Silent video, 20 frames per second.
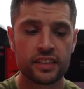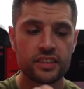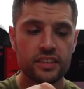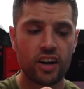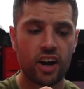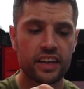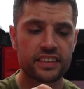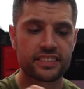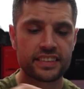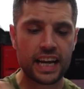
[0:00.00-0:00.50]

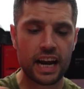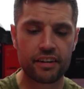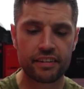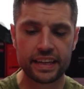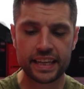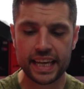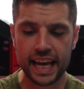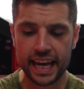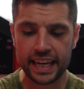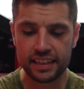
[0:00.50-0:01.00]
nice carry
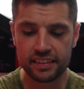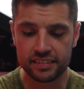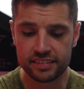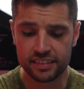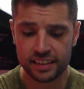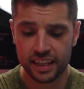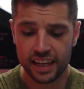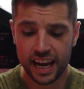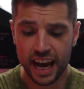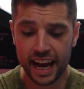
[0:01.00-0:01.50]
case,
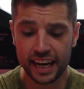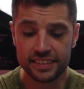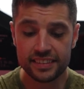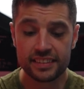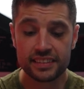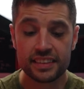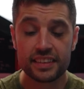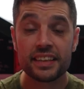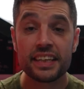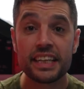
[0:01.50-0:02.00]

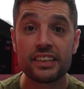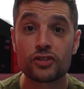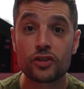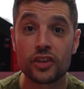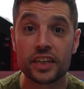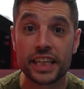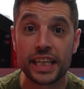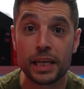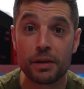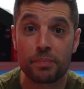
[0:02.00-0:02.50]
and it's
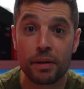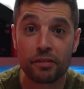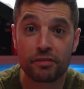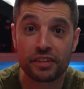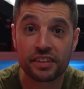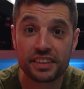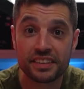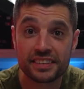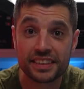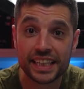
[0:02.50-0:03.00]
going to keep
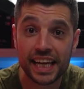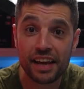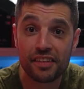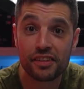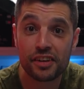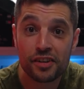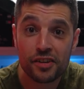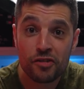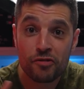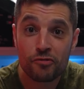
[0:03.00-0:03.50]
everything
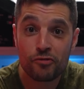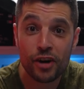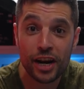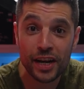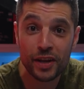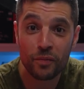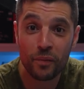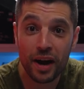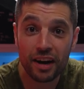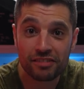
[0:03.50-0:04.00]
together
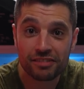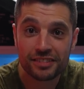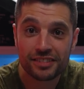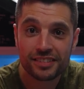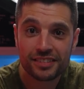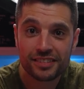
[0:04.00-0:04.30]
really well.